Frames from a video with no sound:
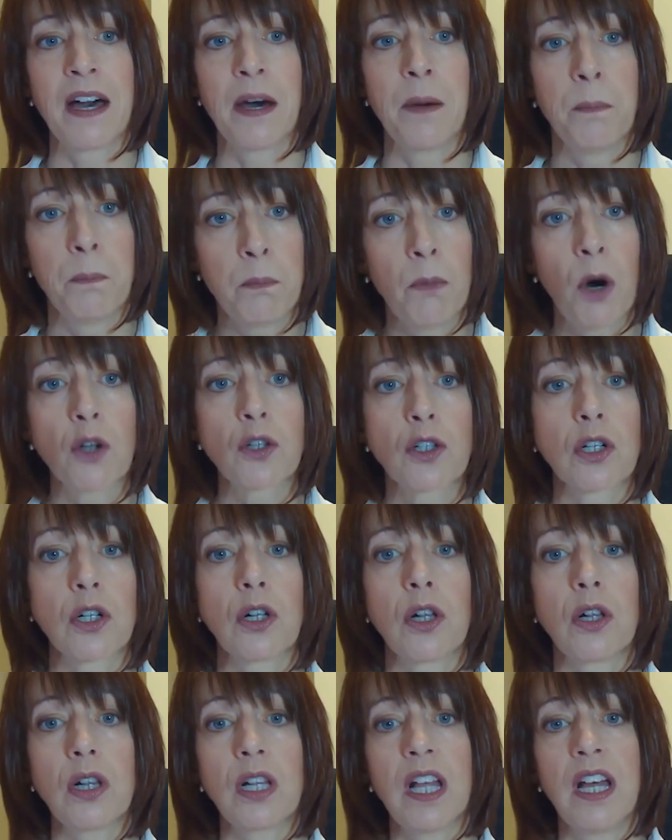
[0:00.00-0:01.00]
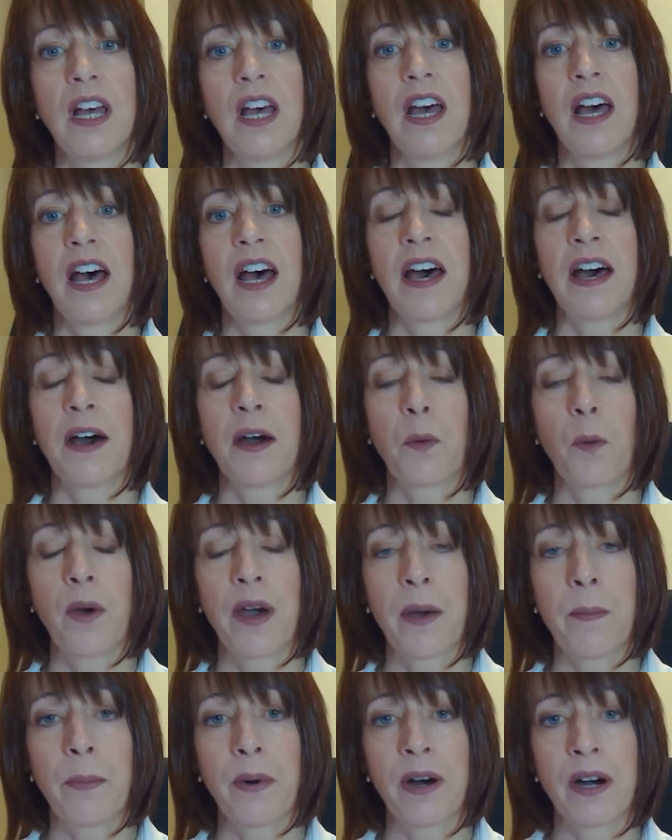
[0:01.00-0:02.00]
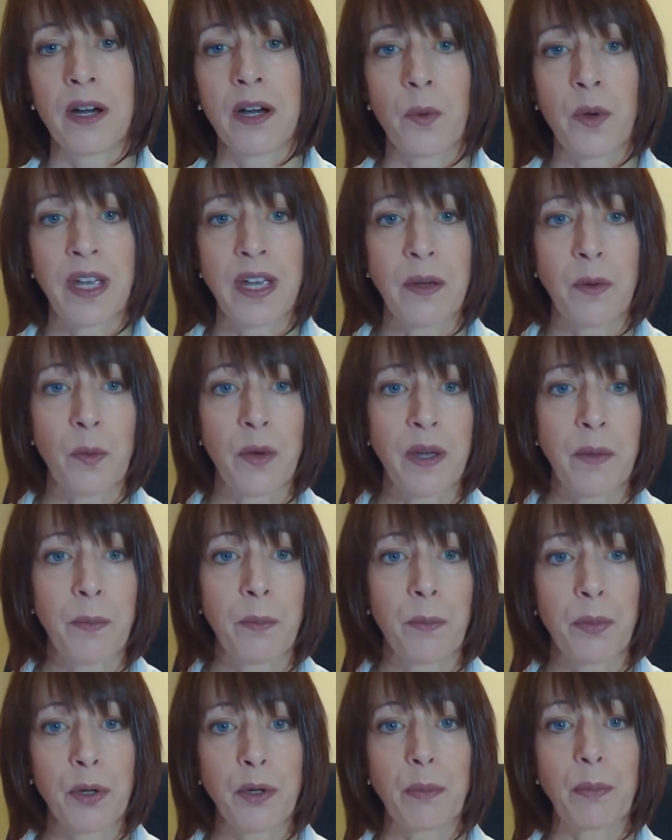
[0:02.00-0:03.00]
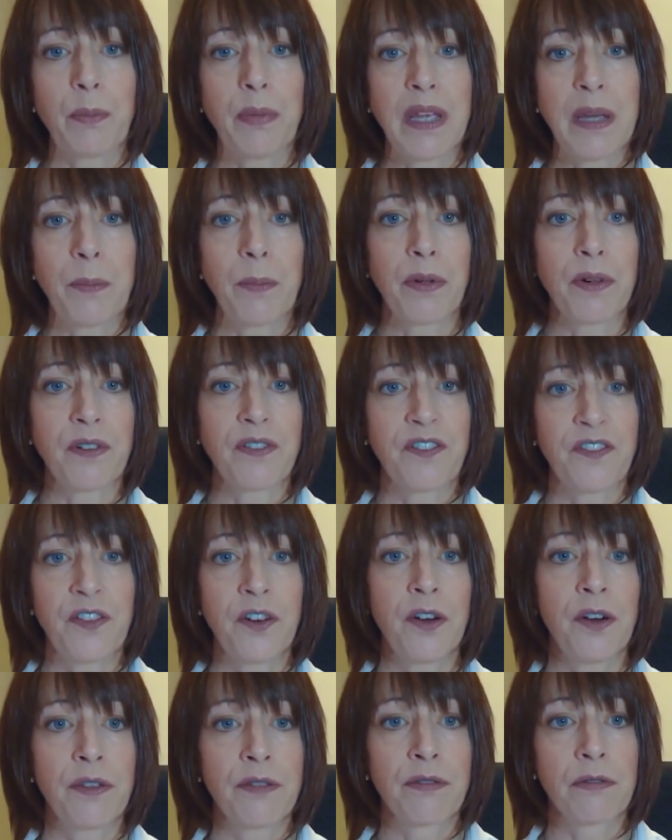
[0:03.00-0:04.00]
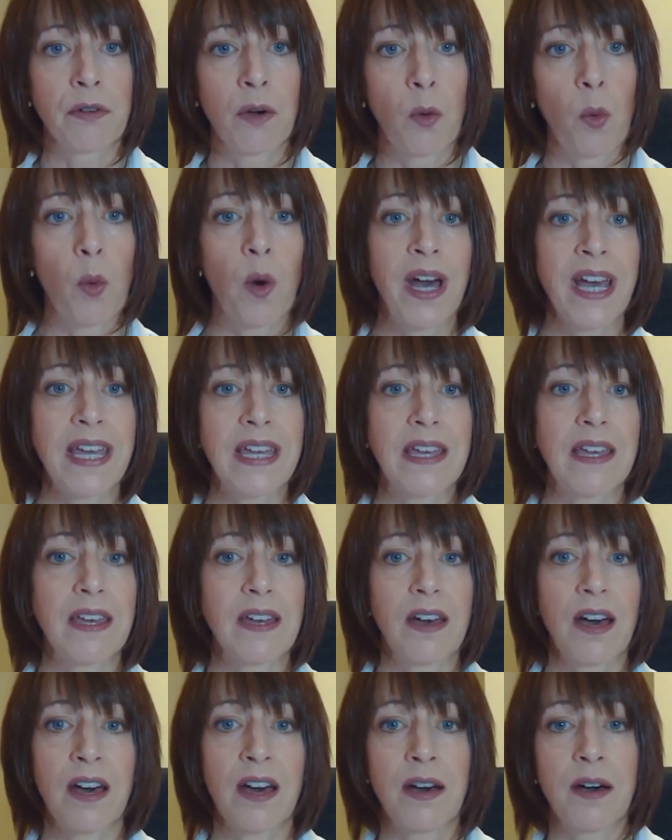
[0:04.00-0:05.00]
model, whereby we put people further away